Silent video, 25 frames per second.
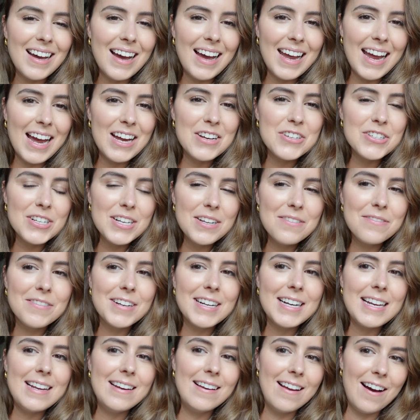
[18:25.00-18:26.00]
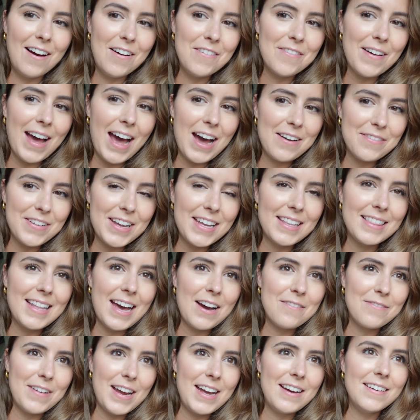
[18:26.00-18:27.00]
I actually really love having
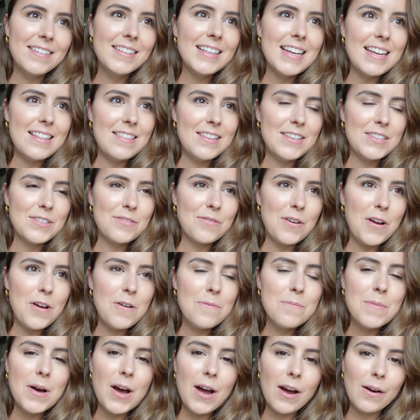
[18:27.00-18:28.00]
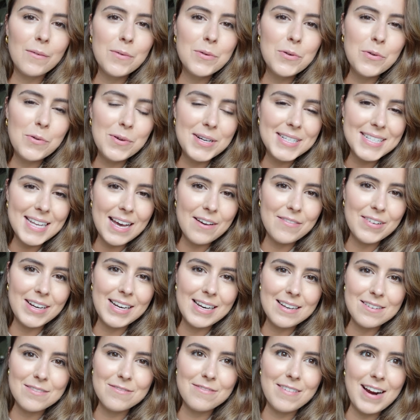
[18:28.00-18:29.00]
that rail in this room. I will always have a
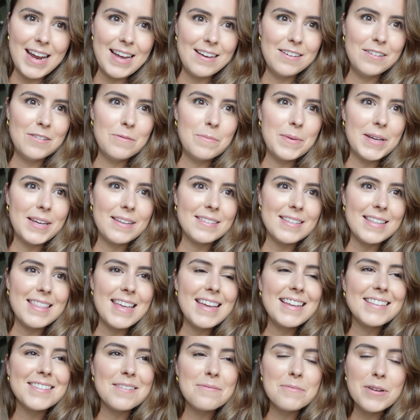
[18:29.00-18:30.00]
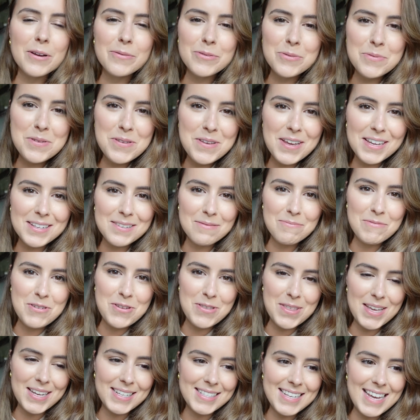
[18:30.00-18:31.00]
little rail because I think sometimes when you get some
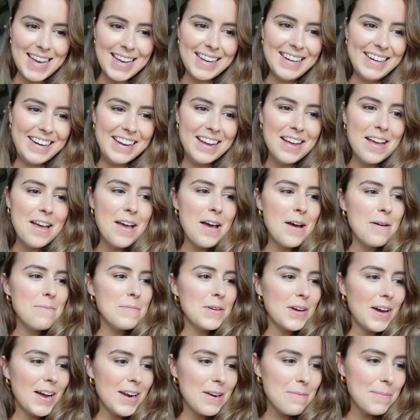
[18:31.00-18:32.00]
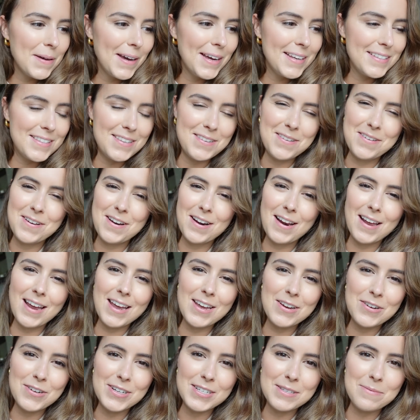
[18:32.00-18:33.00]
new things in, the kind of person, you know, like
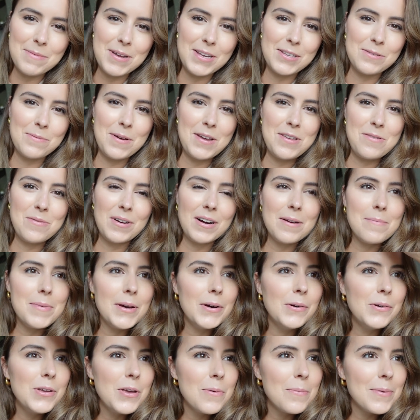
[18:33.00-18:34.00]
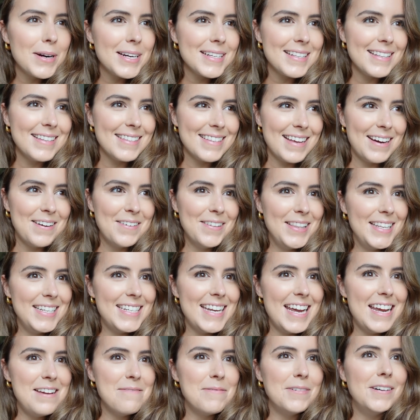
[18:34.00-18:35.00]
at Christmas where you want to put all your presents out on the
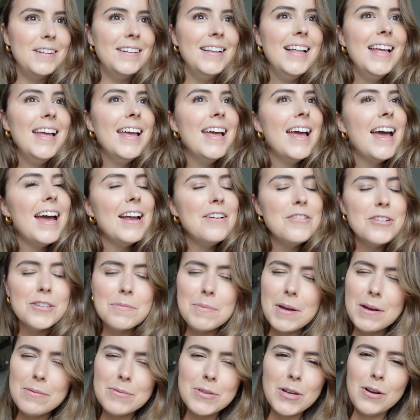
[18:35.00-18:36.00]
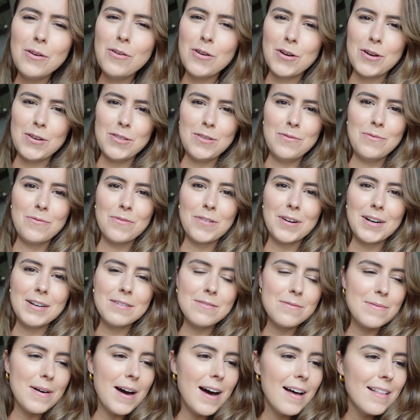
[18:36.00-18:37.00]
table and just be able to look at them for a
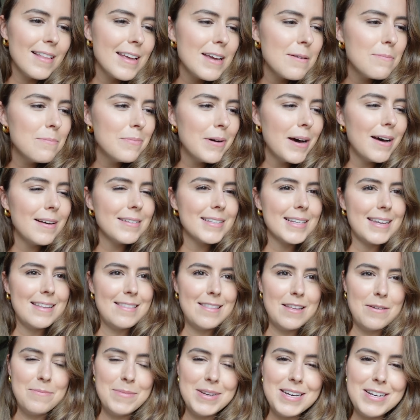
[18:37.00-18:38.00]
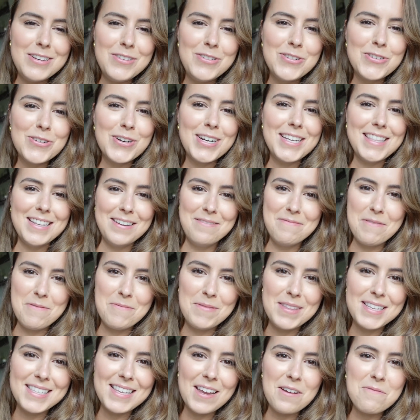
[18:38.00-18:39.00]
little while, like bask in them and enjoy them.
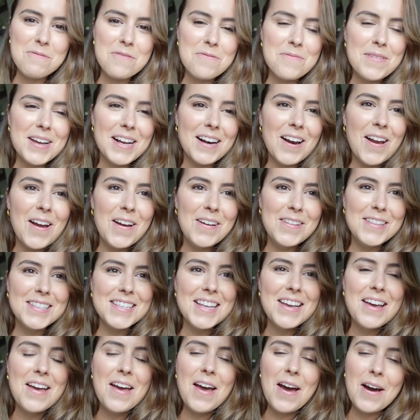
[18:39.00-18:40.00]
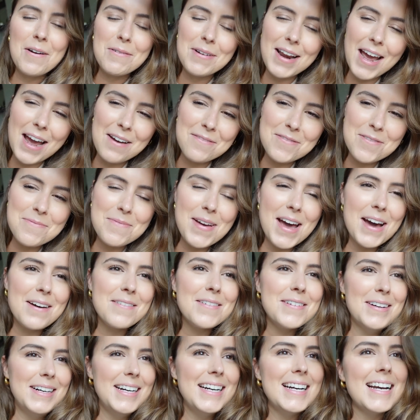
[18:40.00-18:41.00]
And the same with my clothes. I want to have them
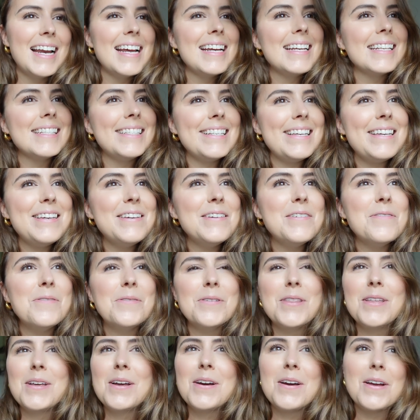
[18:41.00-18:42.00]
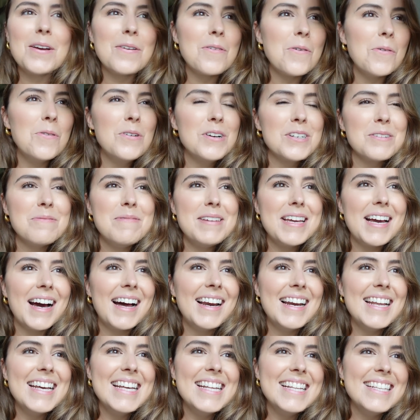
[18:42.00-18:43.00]
out and I like see all the like, autumny
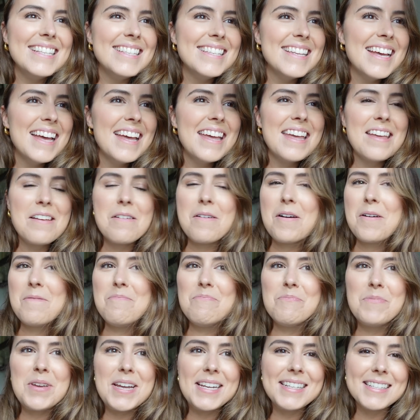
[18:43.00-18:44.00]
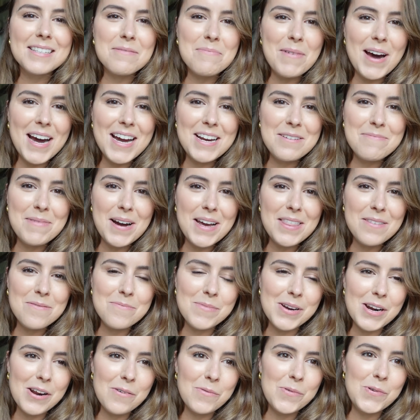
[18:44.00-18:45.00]
colours, and um, be inspired by them
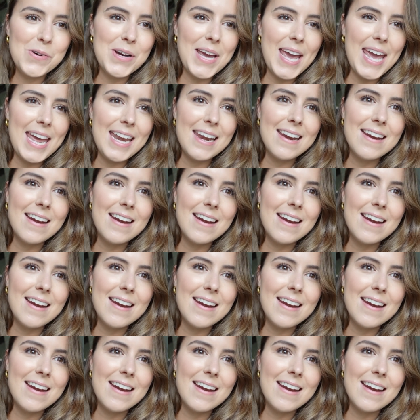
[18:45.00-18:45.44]
when I walk in.